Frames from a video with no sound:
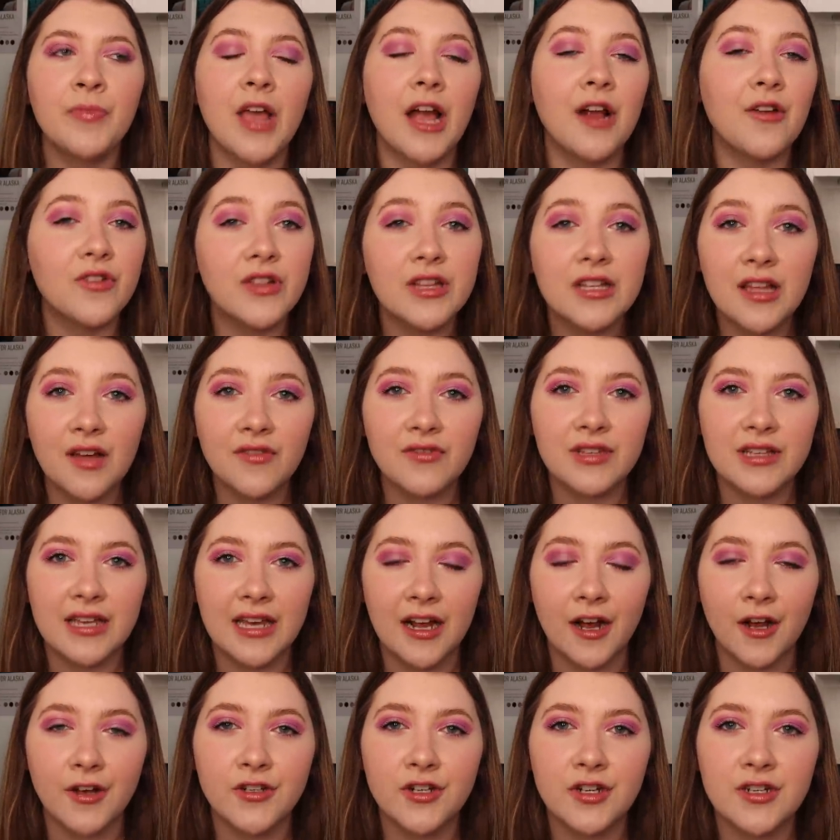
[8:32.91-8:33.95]
I really loved the
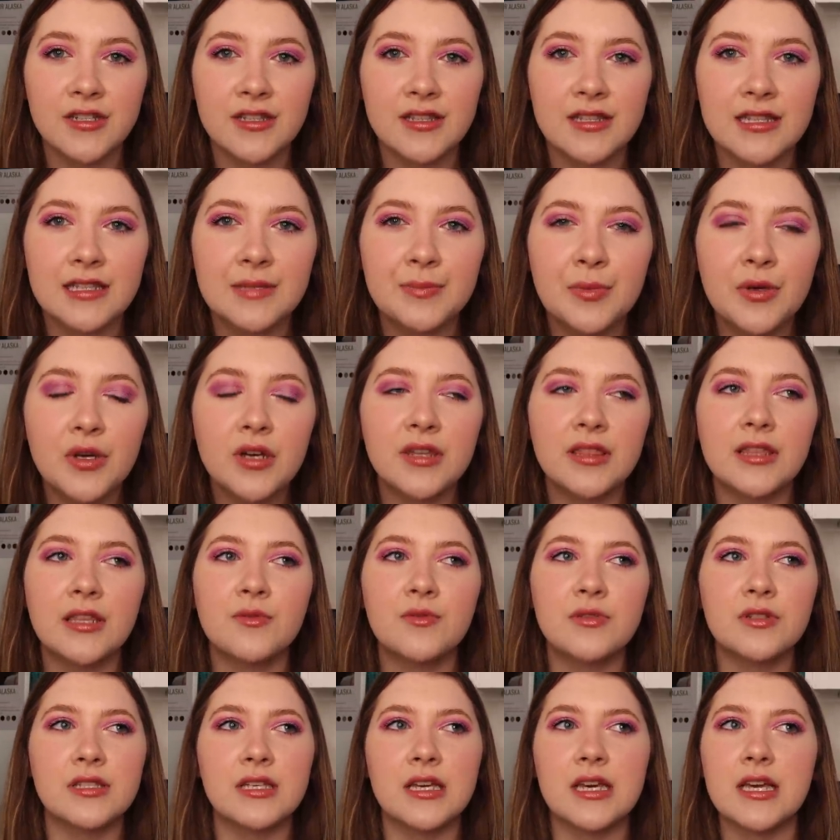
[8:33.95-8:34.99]
characters in this book.
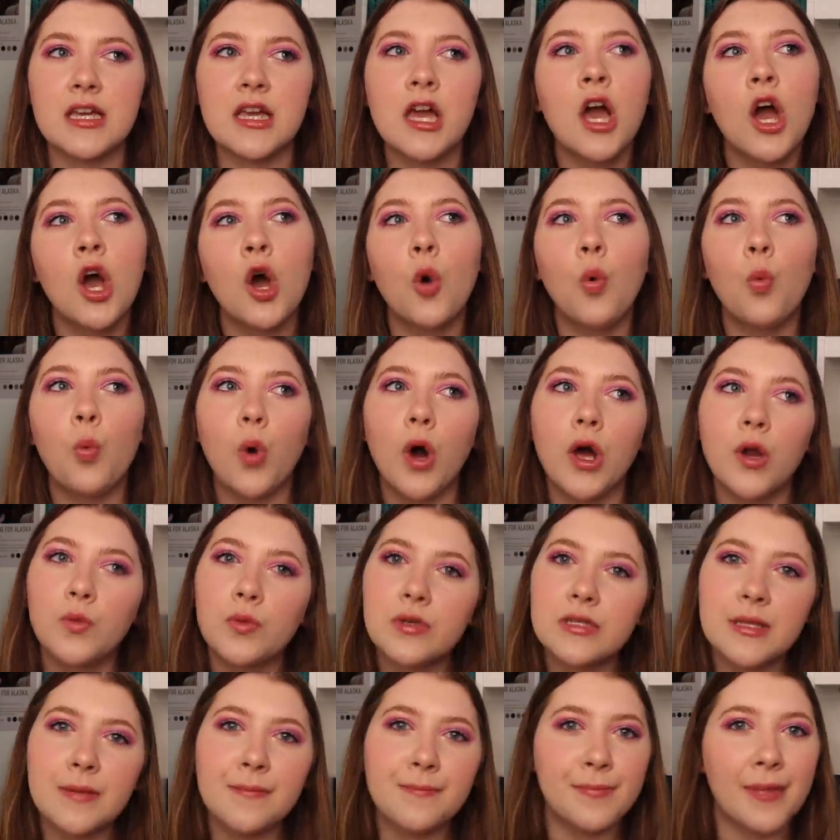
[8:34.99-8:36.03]
There was like one
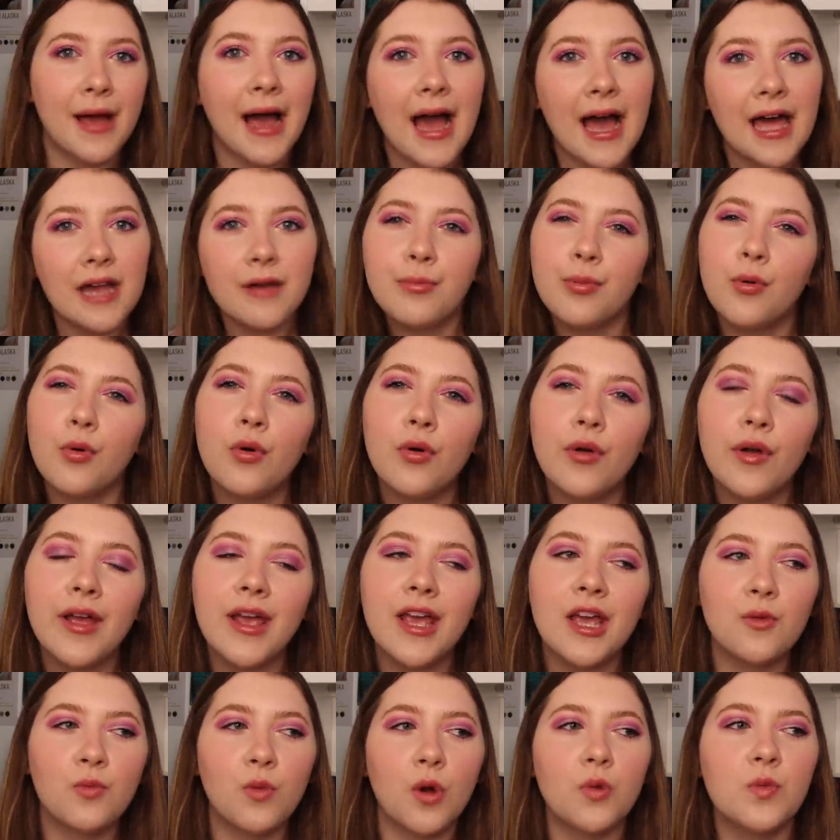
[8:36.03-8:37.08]
was a bad
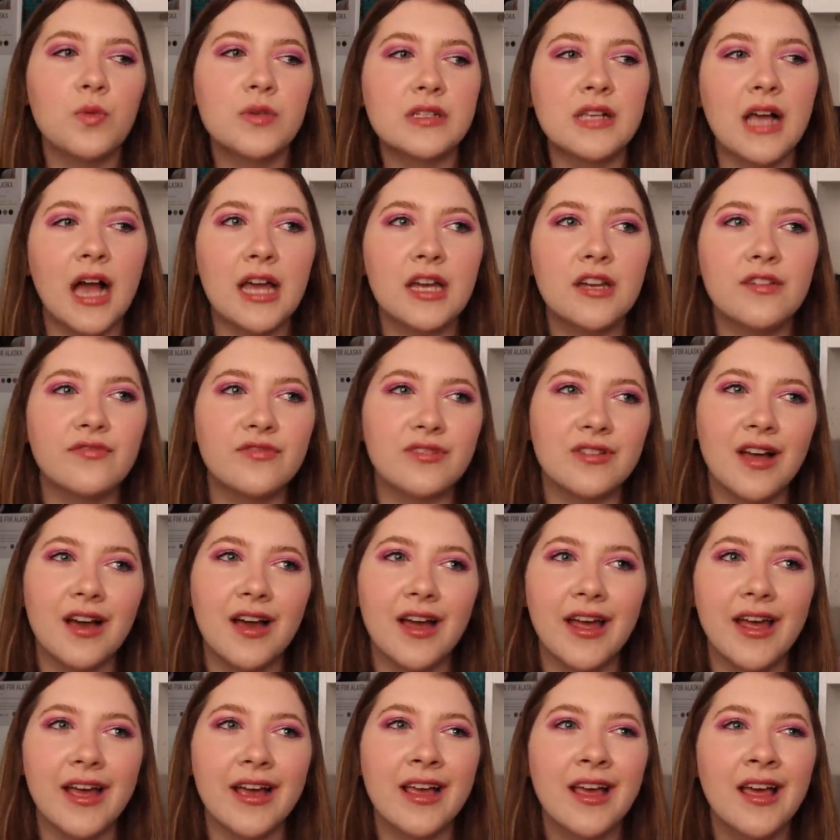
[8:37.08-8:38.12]
boy and one was kind of
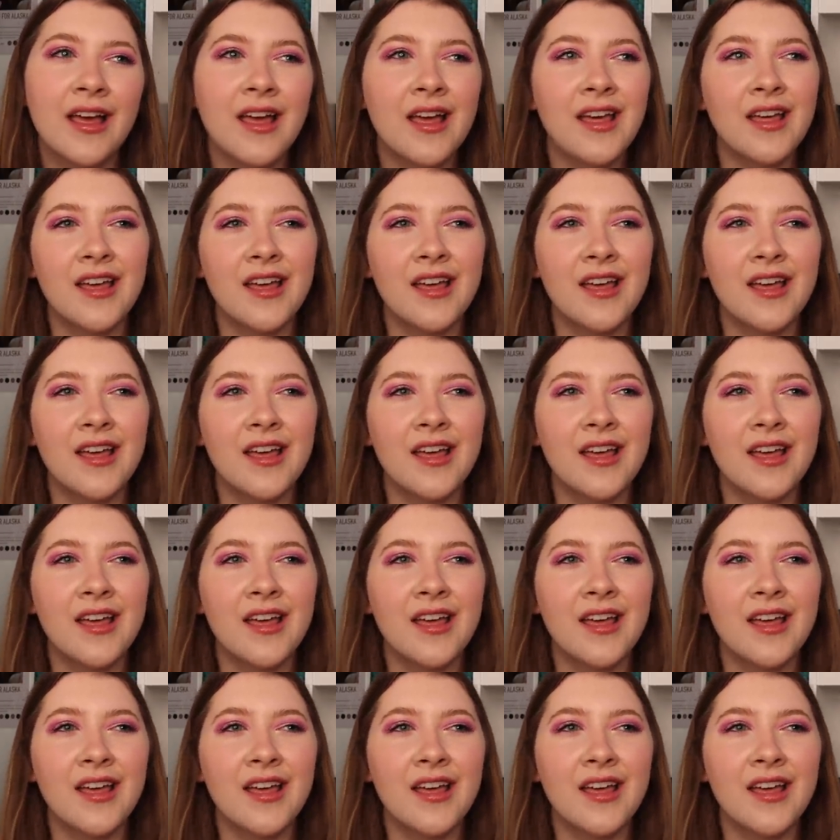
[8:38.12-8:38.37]
like